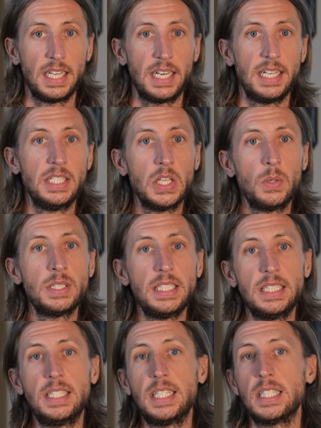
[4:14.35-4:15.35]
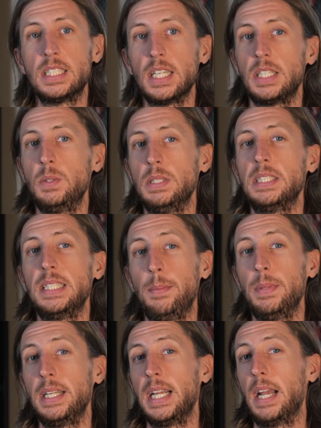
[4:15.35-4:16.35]
and I know it's easy to get stuck doing the
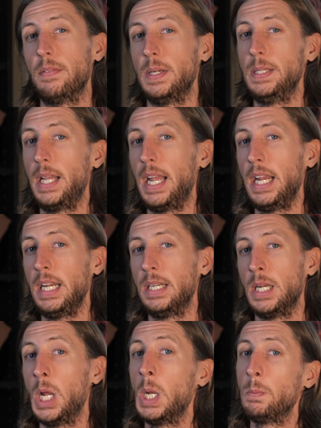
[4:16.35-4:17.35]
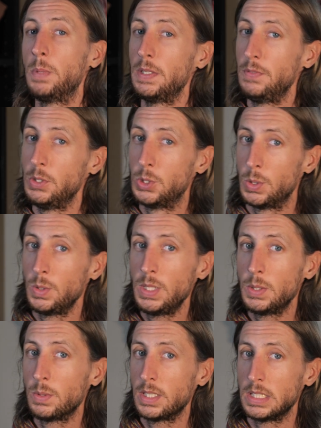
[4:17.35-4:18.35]
same thing every day, but if you
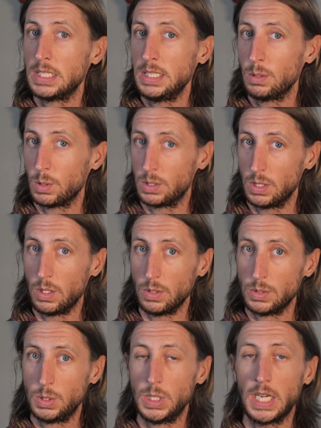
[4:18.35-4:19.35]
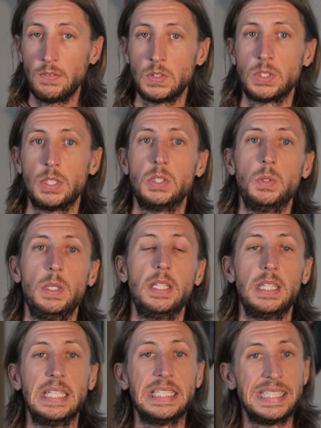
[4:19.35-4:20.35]
truly want to see results, you have to start doing
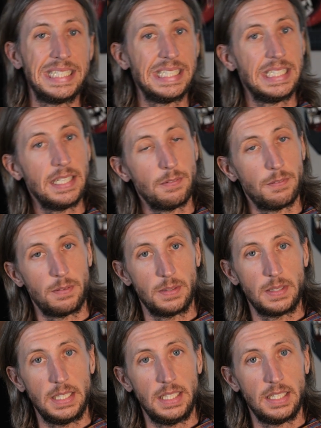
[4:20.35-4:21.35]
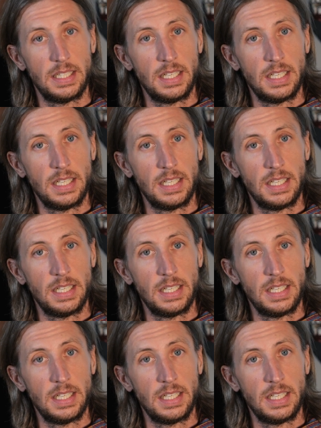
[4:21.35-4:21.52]
things differently.